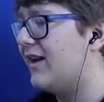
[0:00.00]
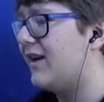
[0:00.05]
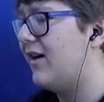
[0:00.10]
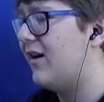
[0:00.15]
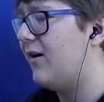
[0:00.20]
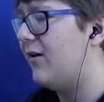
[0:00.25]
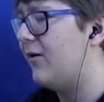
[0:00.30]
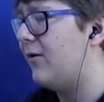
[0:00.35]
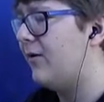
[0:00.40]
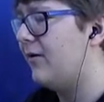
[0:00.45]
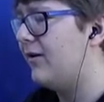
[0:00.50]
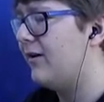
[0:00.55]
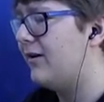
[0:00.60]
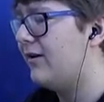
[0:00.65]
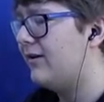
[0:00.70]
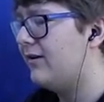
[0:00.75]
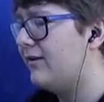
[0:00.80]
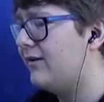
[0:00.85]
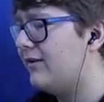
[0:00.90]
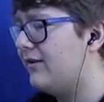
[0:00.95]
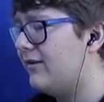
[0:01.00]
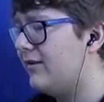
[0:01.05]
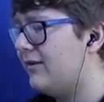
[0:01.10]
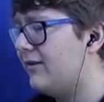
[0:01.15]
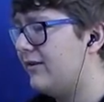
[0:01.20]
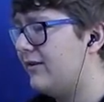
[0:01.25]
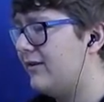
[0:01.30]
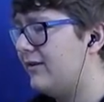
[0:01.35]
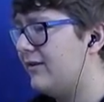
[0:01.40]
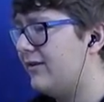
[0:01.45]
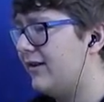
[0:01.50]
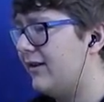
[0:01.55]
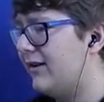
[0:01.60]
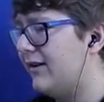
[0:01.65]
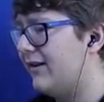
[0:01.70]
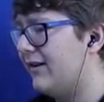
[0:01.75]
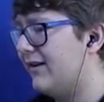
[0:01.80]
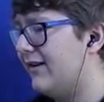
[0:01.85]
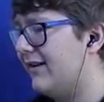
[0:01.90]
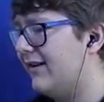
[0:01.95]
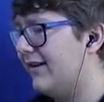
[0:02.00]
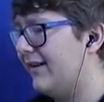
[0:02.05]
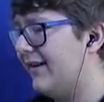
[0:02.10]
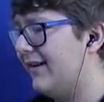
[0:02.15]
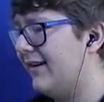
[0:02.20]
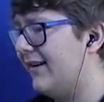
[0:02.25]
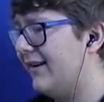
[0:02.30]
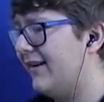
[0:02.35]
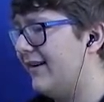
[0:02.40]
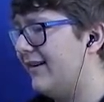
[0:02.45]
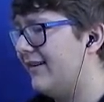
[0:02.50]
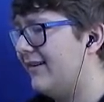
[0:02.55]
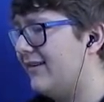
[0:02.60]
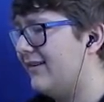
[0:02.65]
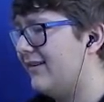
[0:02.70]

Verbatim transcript: go. I'll